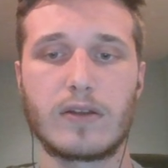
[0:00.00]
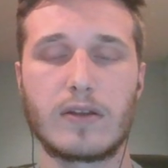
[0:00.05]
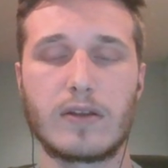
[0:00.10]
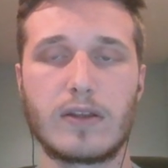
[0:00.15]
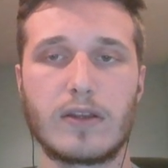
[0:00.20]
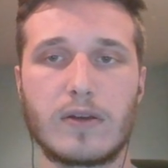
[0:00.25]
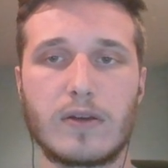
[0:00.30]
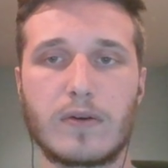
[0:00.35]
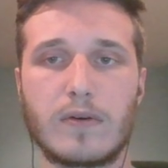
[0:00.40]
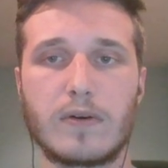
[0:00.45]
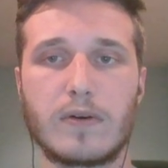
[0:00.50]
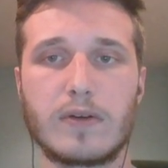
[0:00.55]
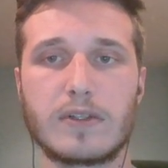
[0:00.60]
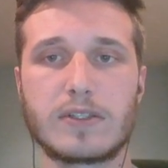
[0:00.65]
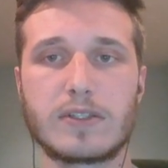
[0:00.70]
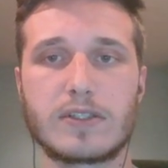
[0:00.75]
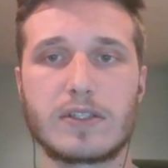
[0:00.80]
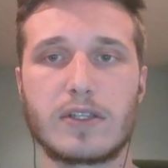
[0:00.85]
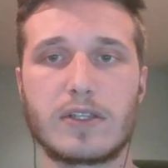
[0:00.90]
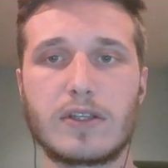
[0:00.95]

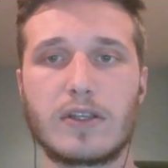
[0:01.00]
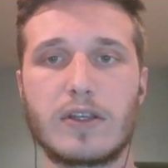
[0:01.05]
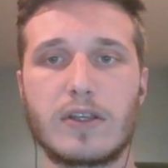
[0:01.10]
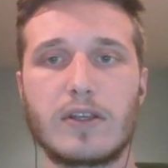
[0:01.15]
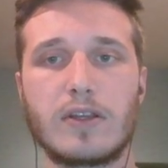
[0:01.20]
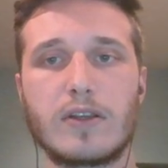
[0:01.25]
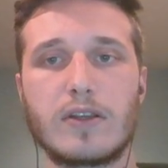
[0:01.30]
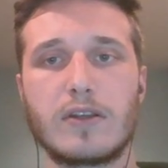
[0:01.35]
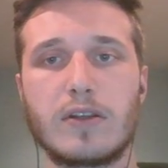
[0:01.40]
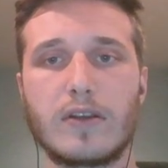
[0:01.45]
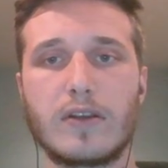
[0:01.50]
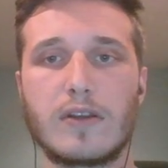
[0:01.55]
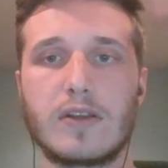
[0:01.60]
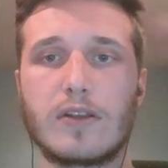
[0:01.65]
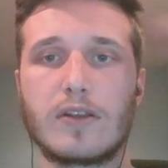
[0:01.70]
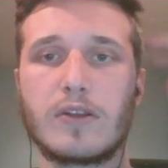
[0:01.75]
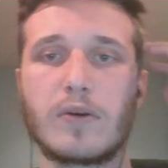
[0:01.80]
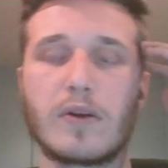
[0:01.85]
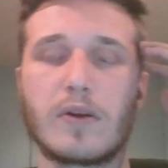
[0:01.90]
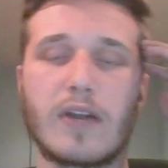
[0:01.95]
equals.
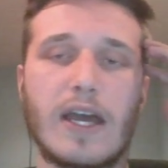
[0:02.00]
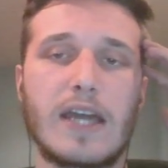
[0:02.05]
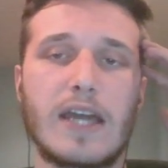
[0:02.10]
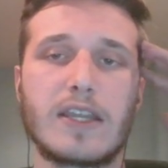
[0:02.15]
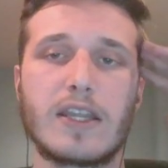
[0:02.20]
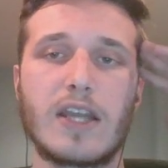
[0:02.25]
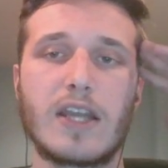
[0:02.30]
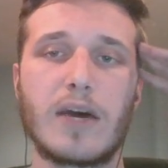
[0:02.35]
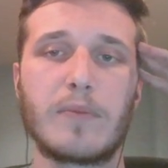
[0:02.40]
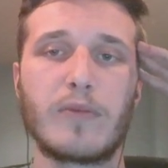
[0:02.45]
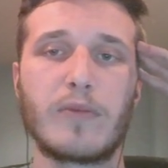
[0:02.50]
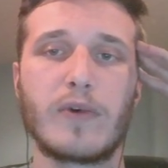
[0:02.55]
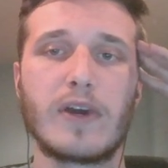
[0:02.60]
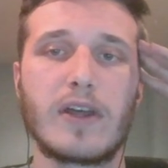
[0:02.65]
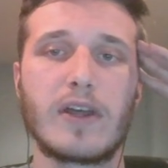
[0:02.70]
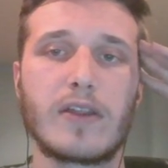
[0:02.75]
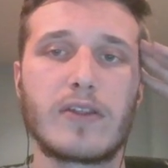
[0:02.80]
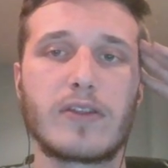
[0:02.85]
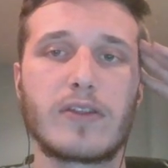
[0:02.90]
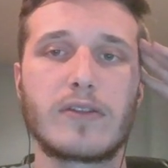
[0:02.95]
You would have ended up
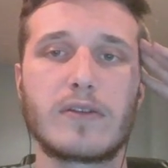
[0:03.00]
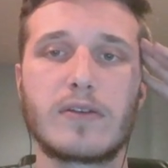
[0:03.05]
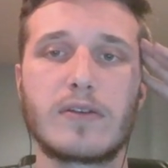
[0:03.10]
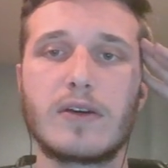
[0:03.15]
with